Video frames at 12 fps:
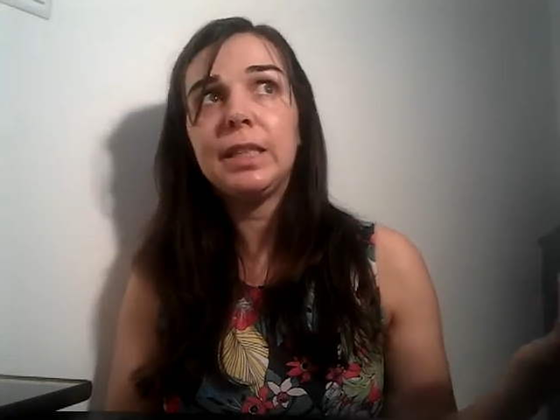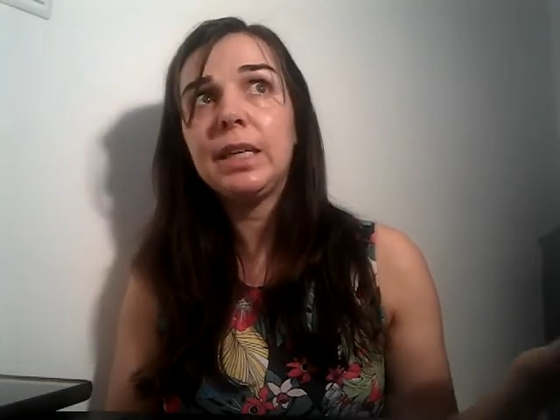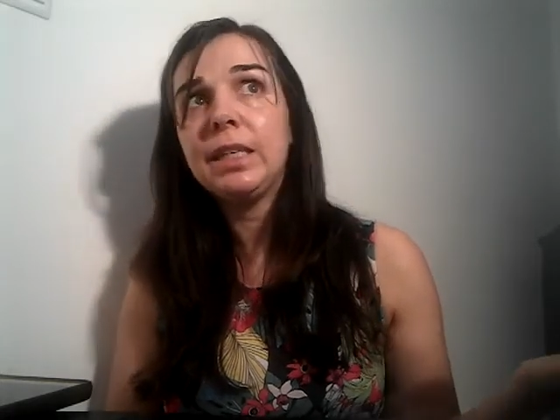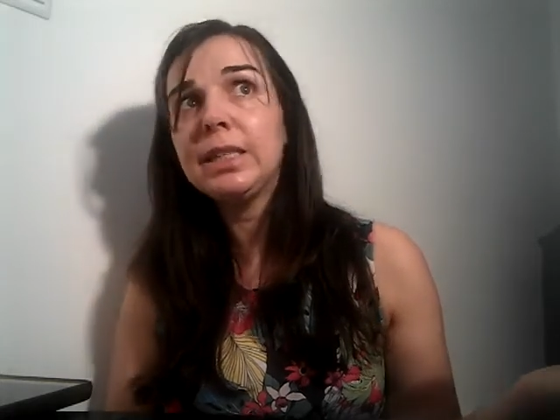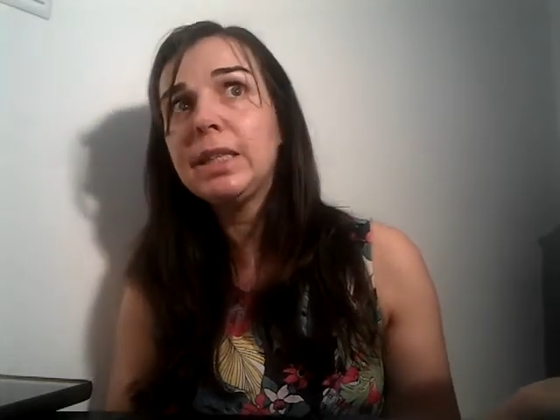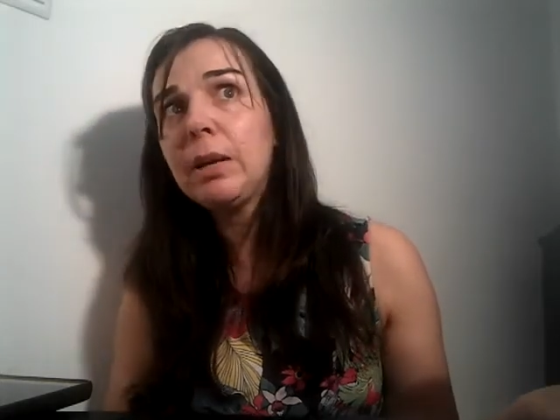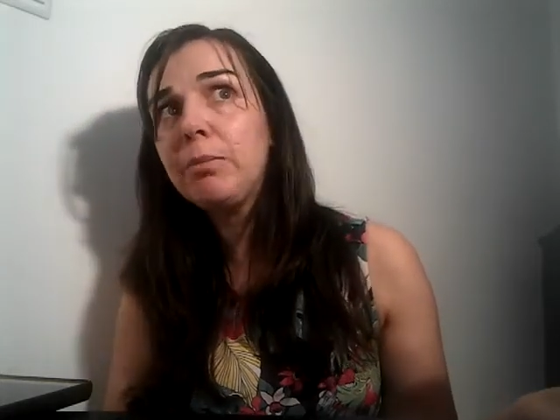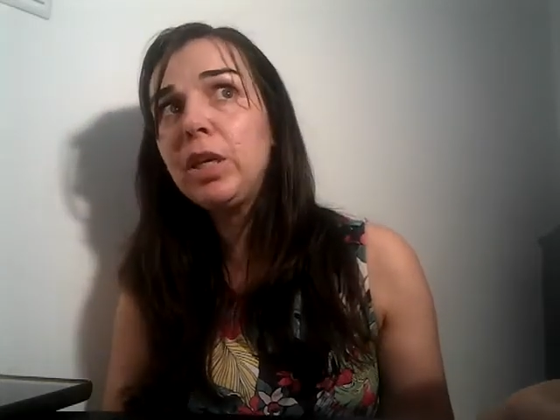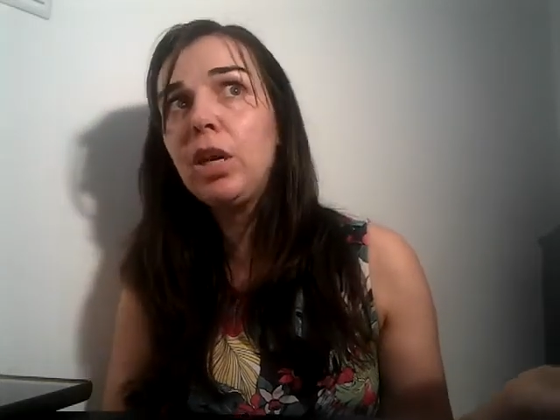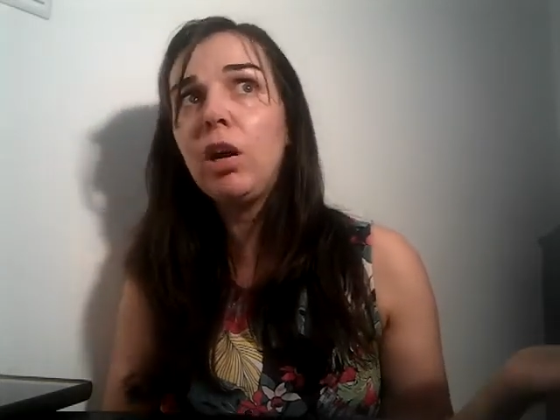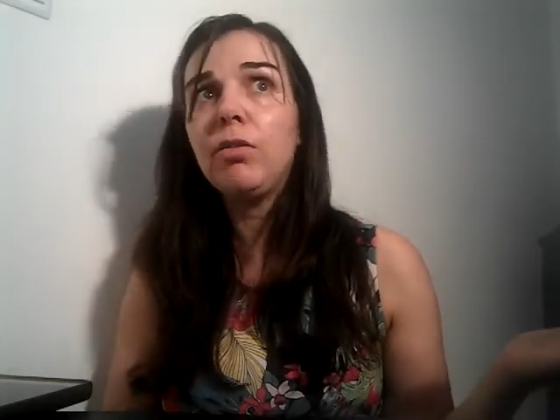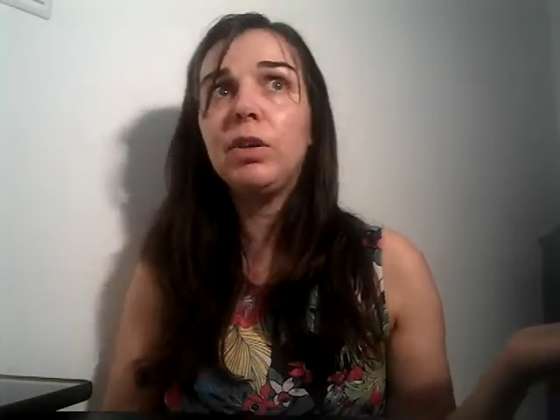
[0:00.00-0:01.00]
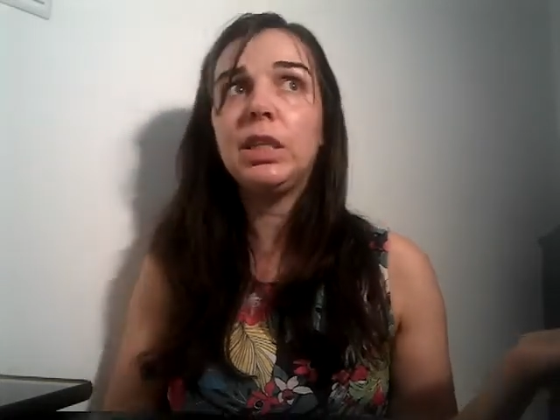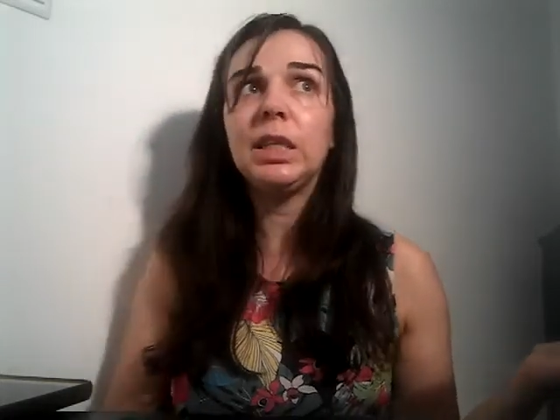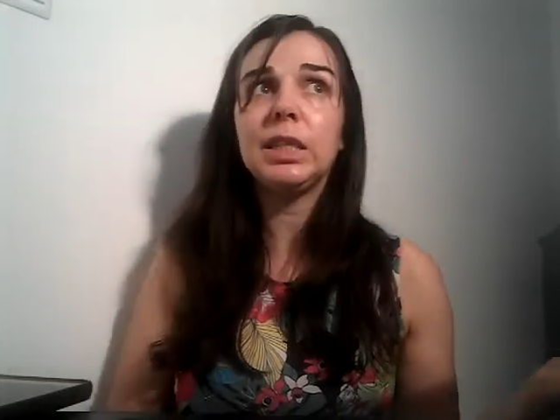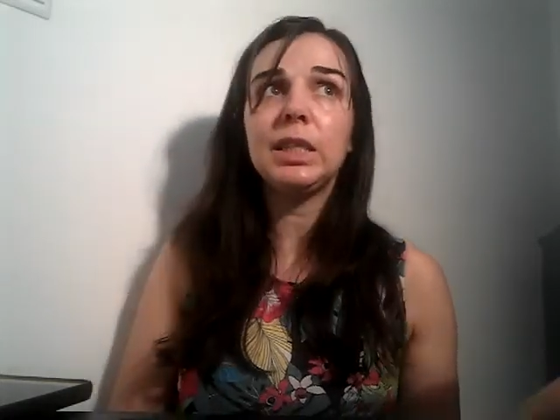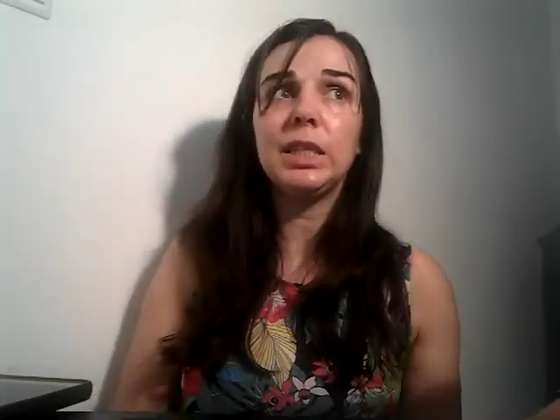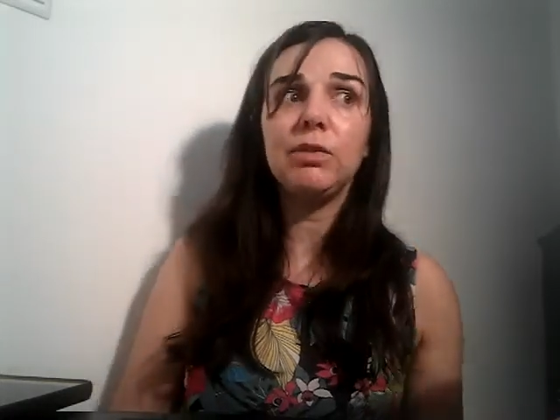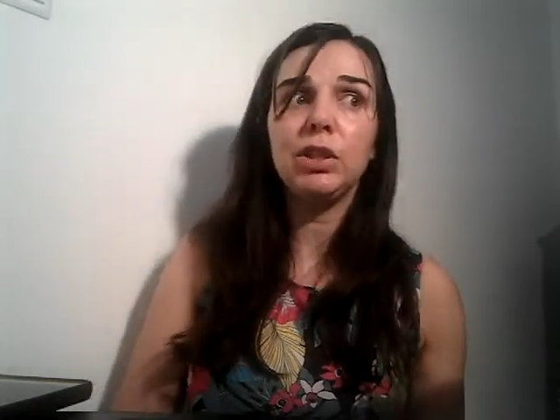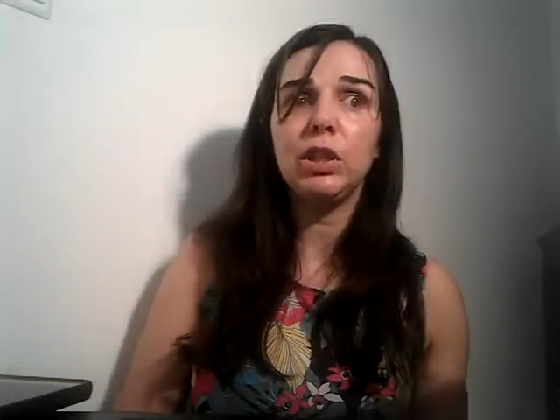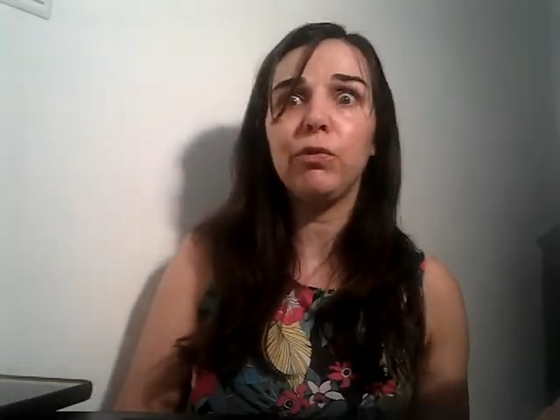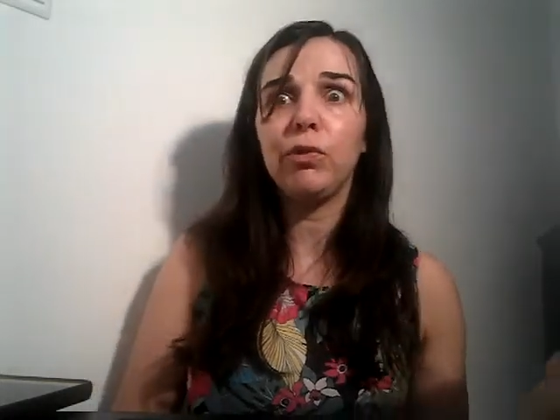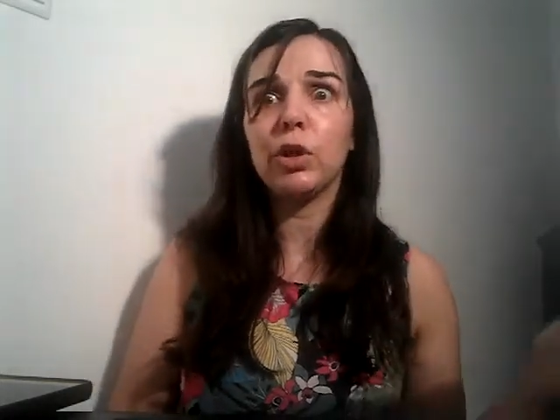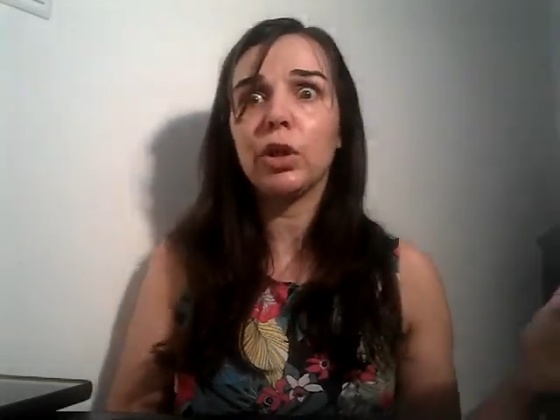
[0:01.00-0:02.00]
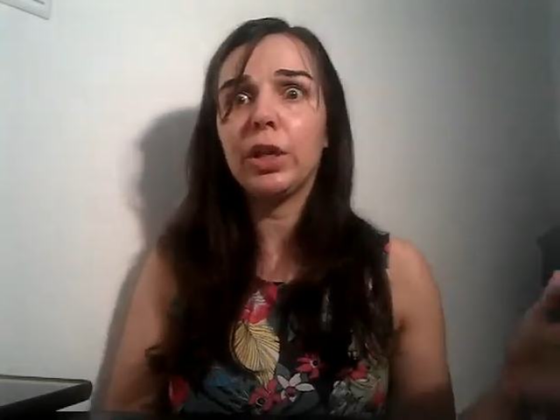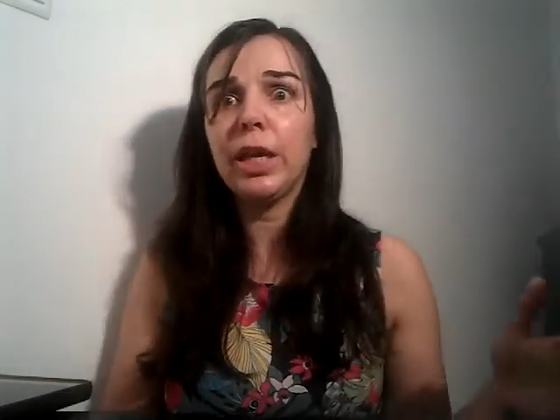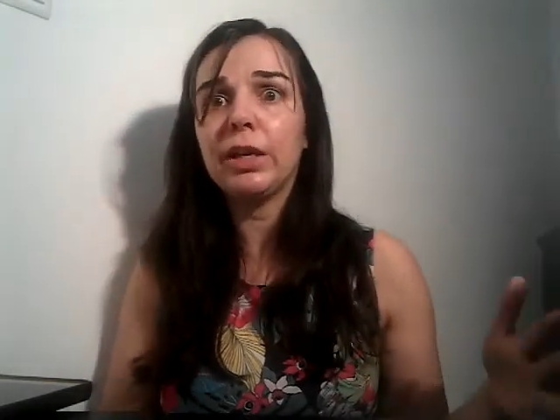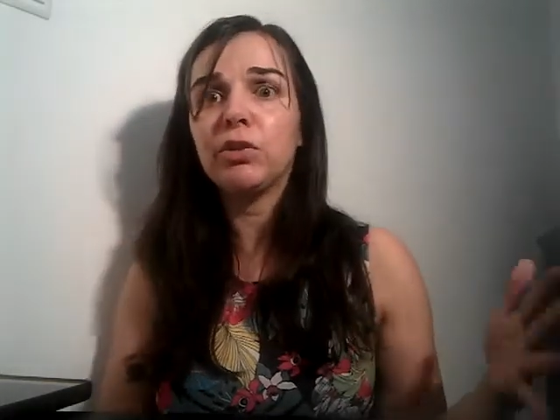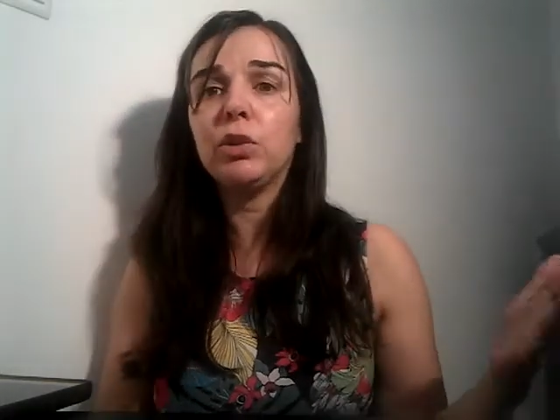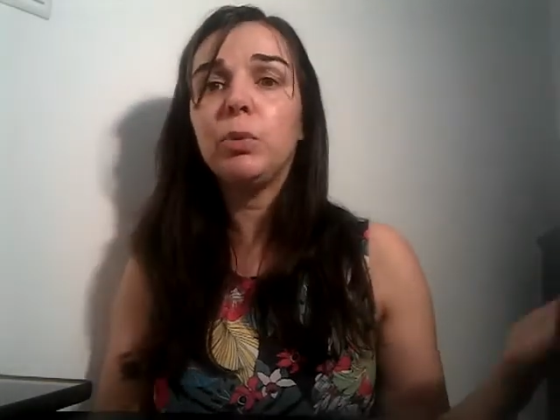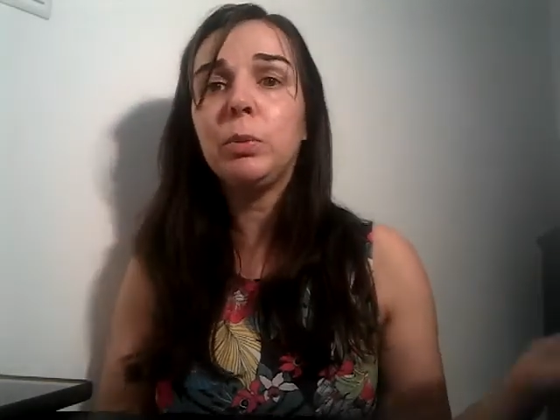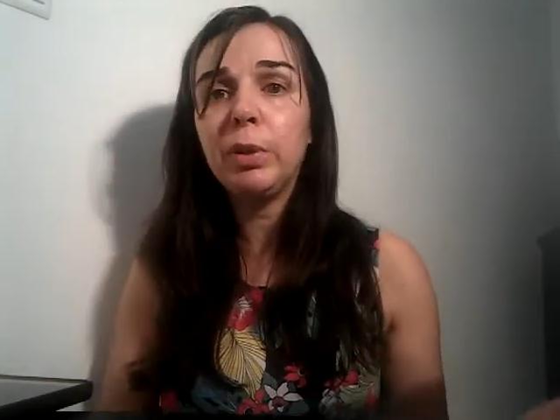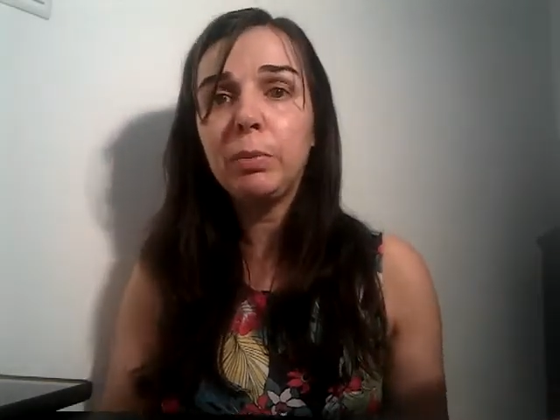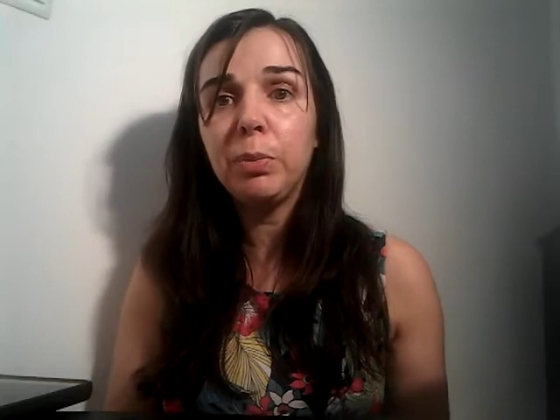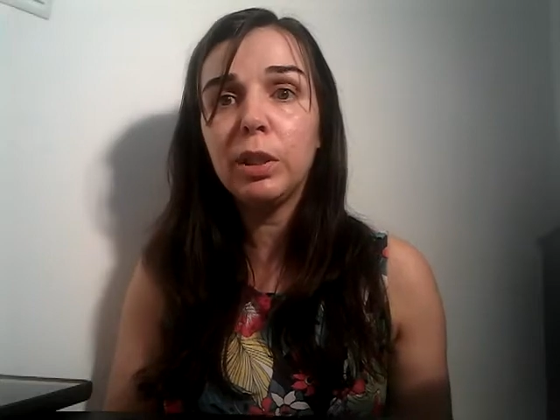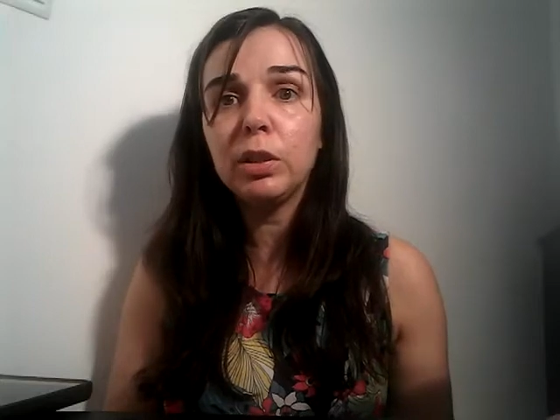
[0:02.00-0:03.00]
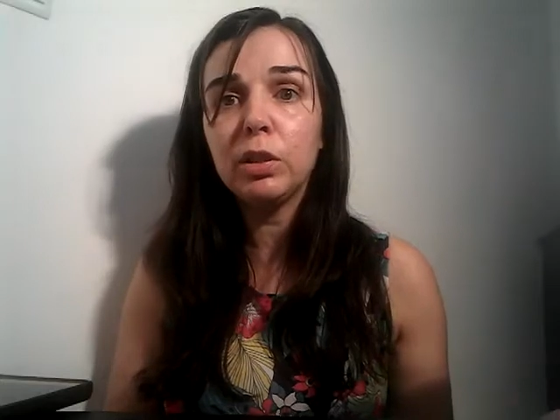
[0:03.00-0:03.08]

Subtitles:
an example of an activity for connection with people